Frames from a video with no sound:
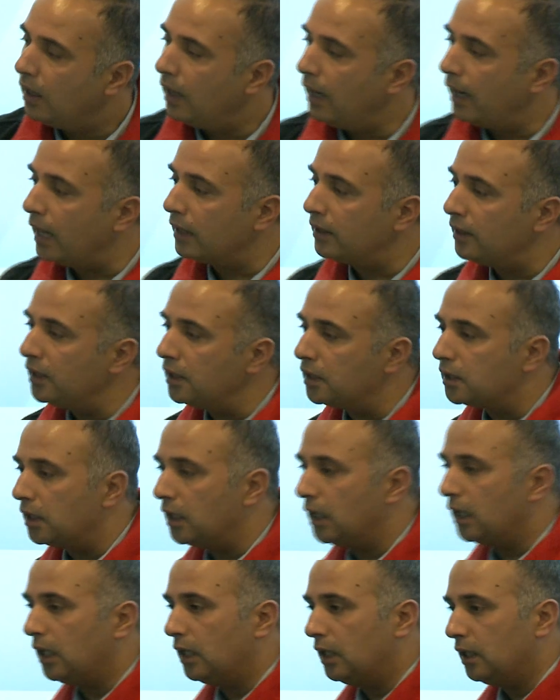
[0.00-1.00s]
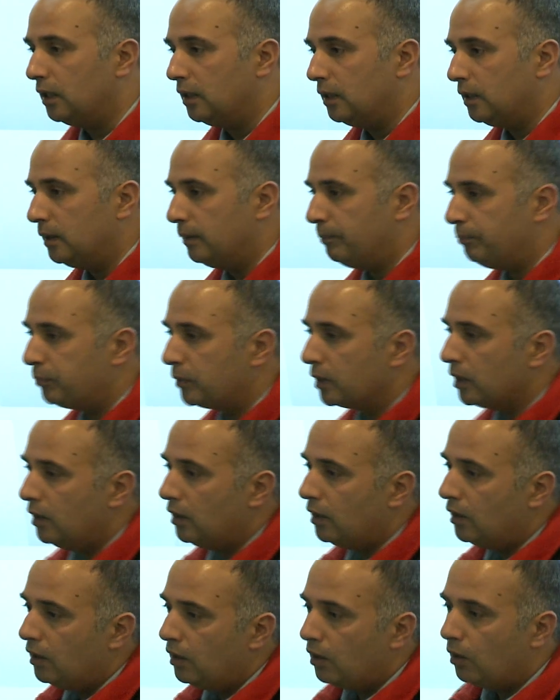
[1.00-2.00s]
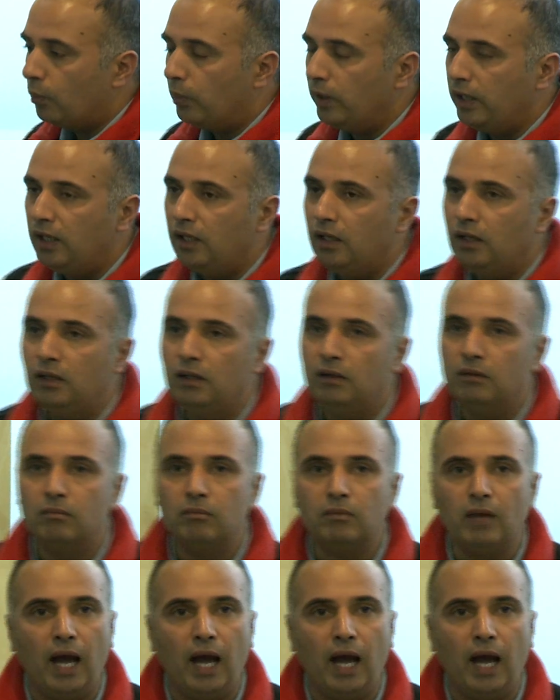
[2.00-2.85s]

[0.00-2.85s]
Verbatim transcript: And I think uh, we